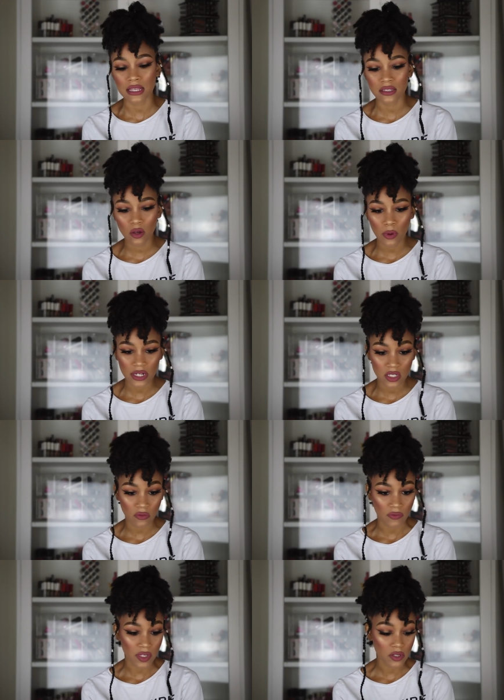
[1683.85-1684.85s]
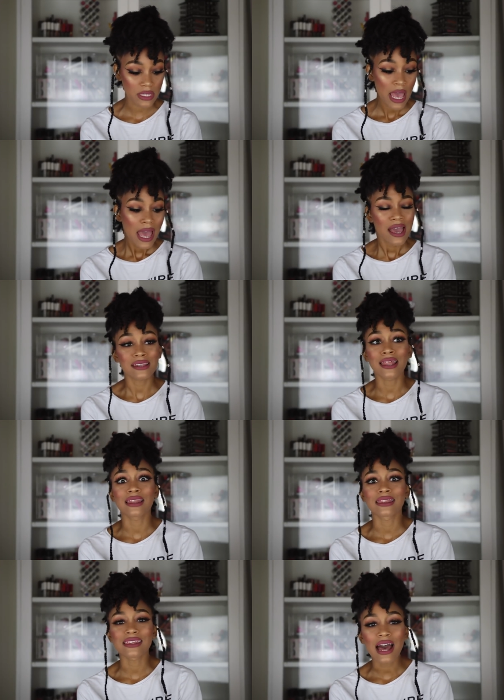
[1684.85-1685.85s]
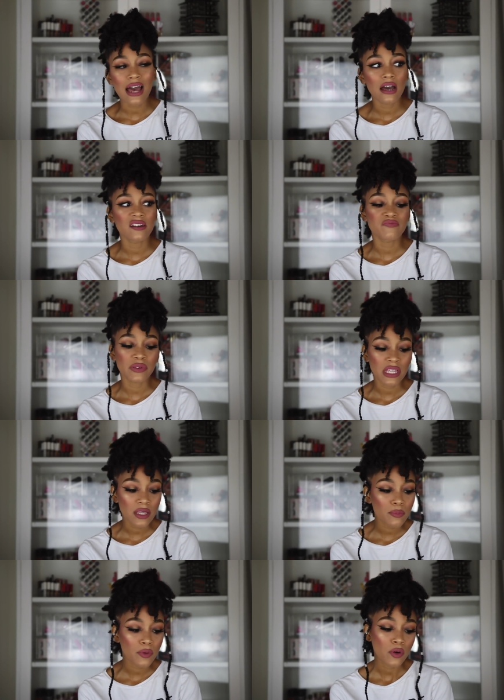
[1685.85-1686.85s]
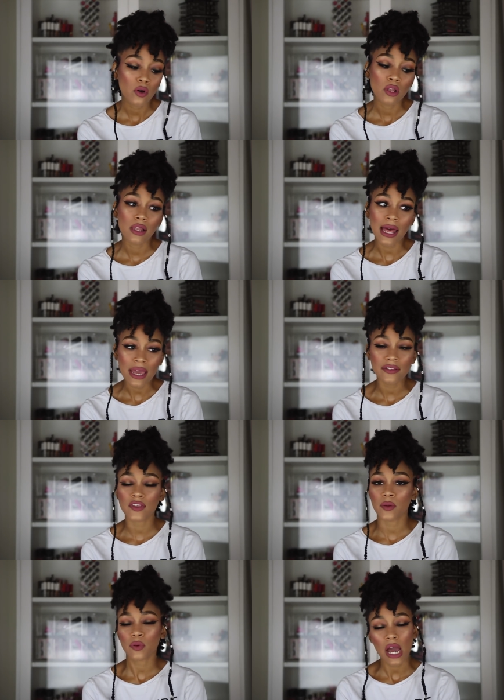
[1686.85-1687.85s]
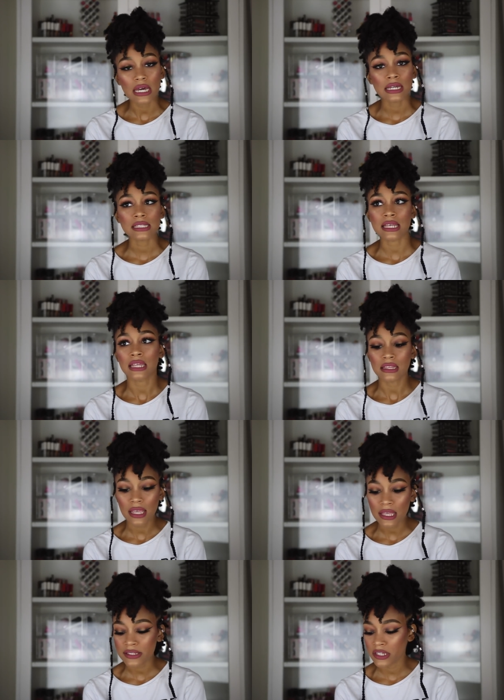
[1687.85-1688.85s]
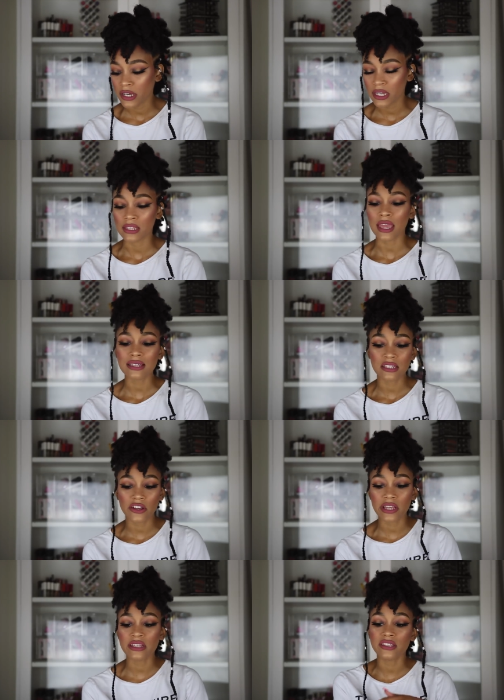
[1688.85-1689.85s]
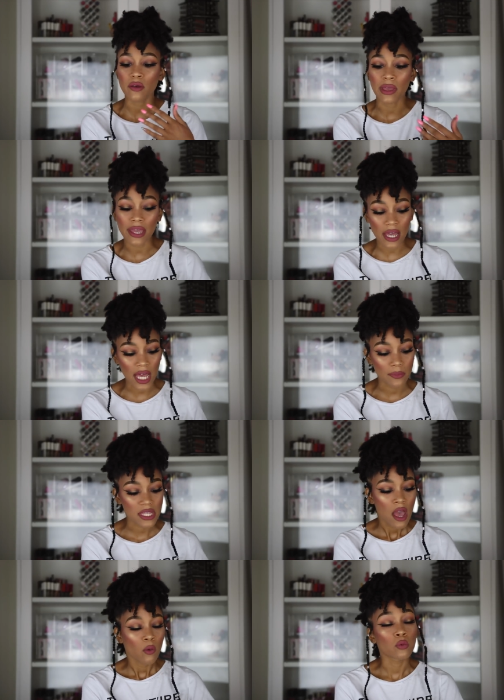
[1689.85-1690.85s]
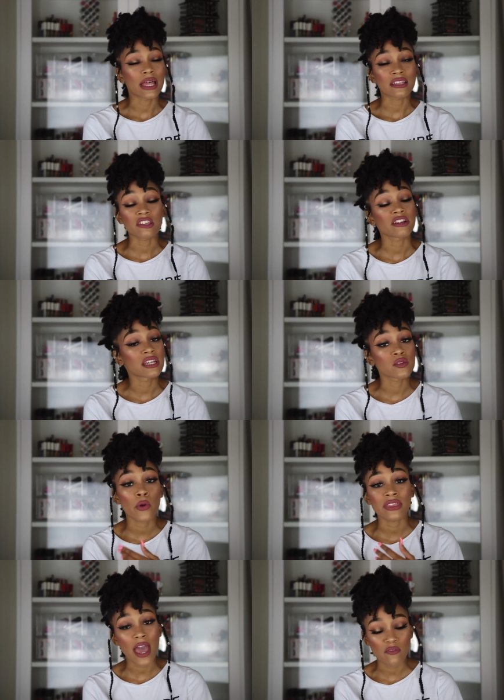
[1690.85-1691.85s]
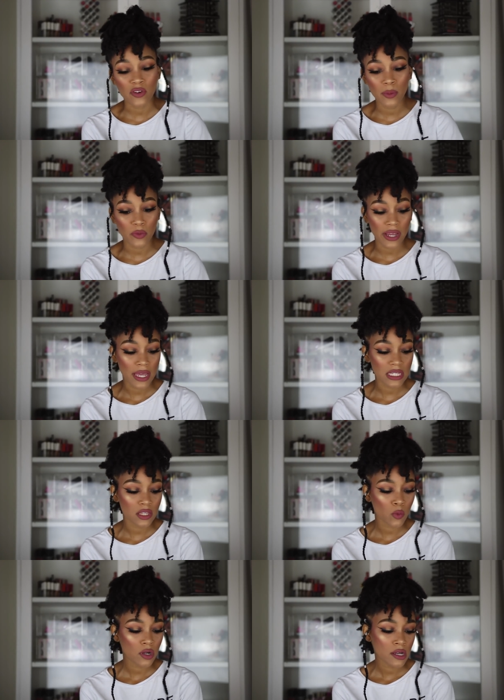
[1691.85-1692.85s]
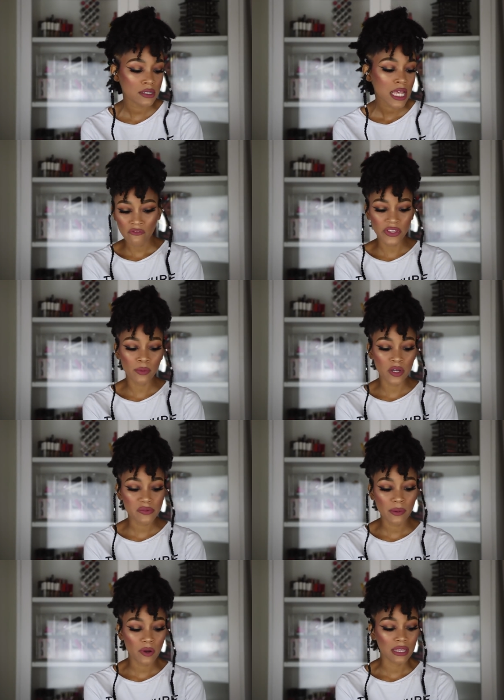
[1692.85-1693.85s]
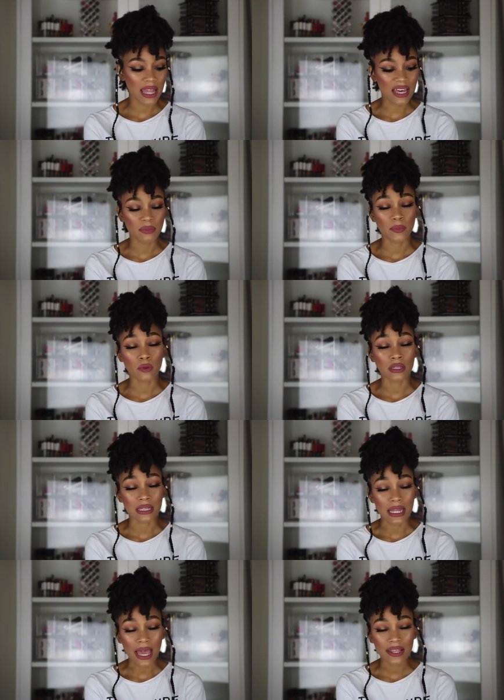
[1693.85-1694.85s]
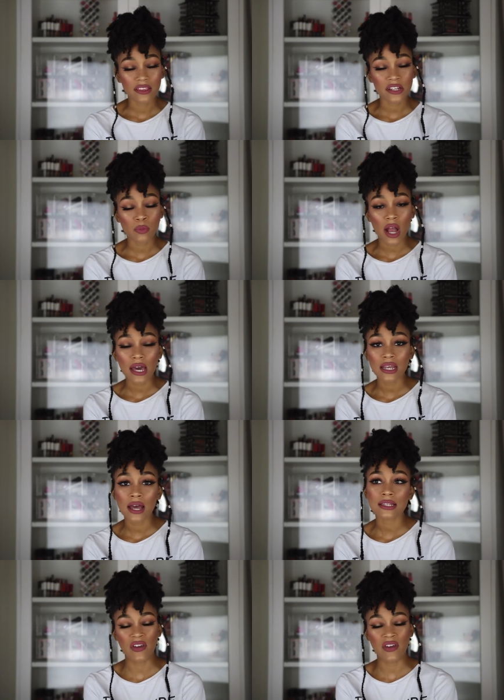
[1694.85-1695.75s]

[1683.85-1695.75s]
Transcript: I still watch the reviews and a lot of people like their products and they think it's good. And yes, there is some hiccups like there is with every brand brand in the world. For the most people, a lot of people like their product.